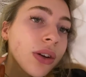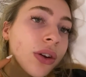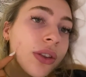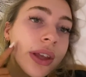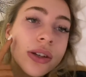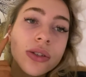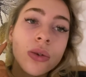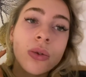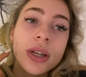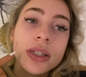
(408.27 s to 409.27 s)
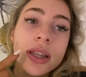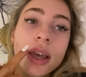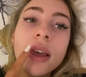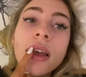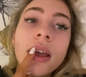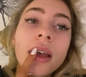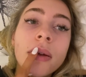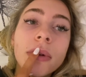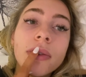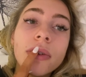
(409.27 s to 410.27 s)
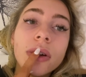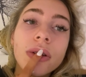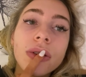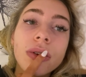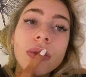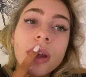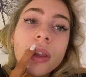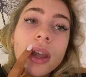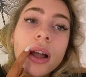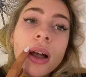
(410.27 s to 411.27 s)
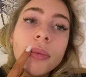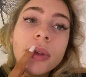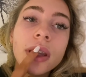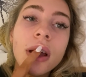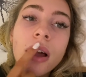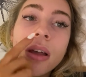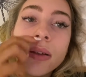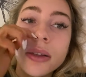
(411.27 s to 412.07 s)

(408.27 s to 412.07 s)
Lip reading: don't know, they're just always there, but I've got a new one like up here